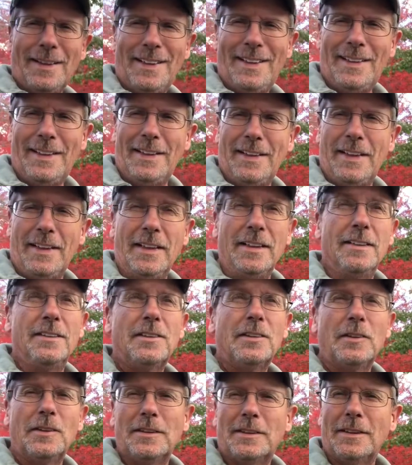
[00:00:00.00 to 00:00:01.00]
Hi,
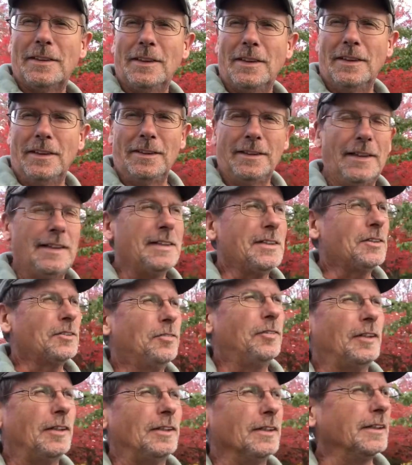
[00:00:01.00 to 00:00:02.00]
so it's a nice
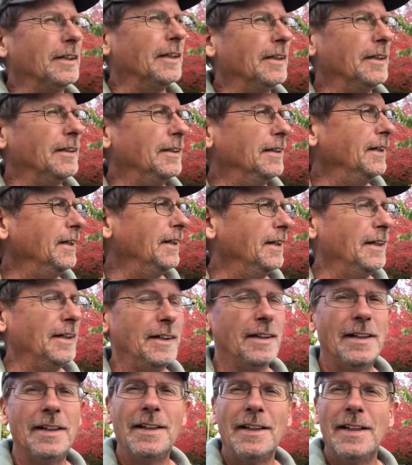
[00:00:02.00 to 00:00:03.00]
fall day
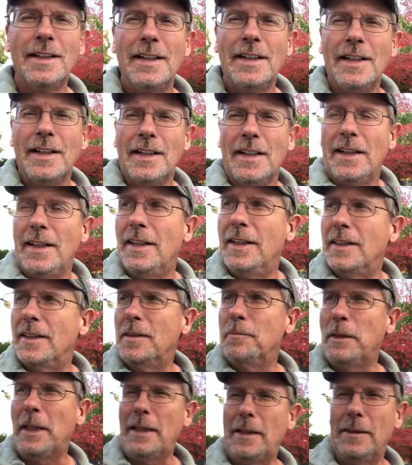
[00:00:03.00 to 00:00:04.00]
today and
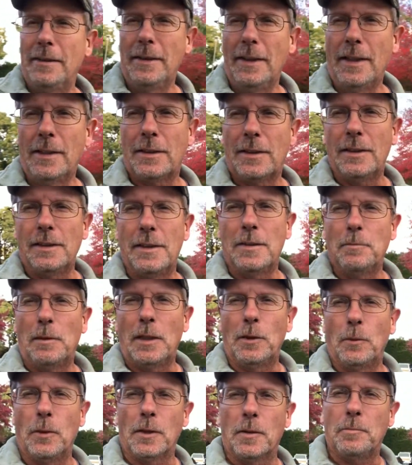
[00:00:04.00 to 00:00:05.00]
I'm out actually in
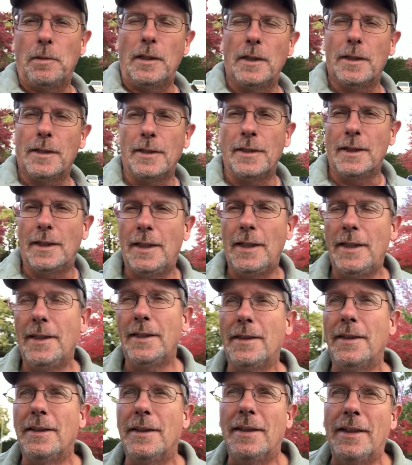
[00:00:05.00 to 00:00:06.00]
my work parking lot,
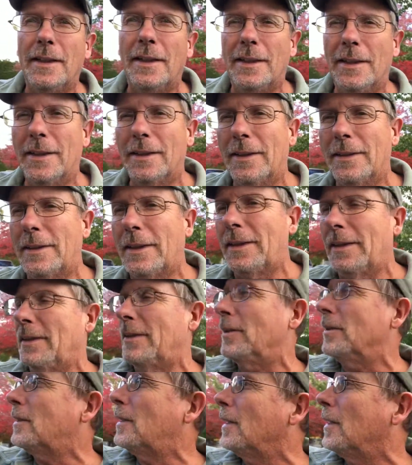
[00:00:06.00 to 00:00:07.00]
and I thought I'd
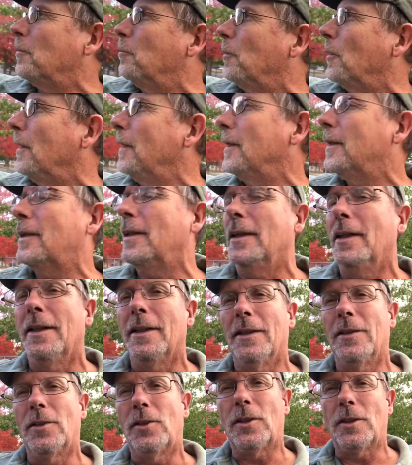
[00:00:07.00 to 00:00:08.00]
just take a break
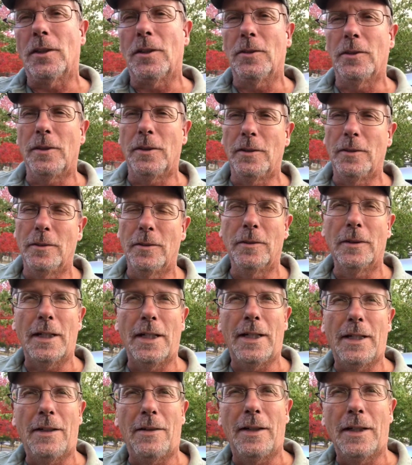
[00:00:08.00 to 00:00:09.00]
and show you
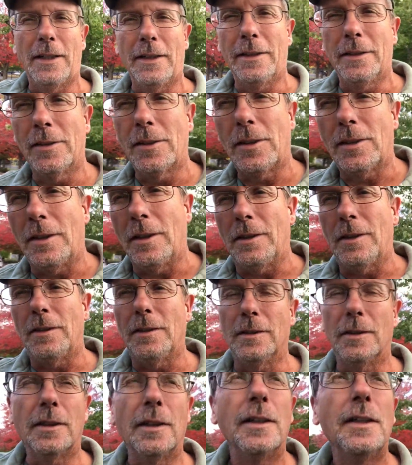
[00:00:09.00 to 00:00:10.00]
how I
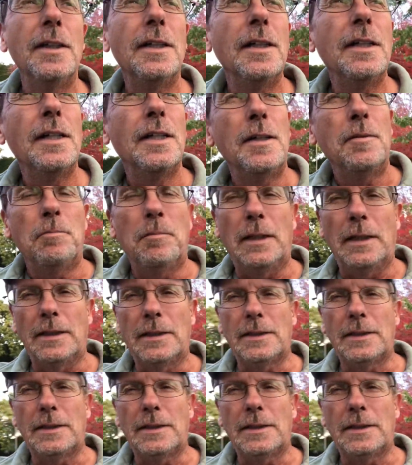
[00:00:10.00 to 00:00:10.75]
installed my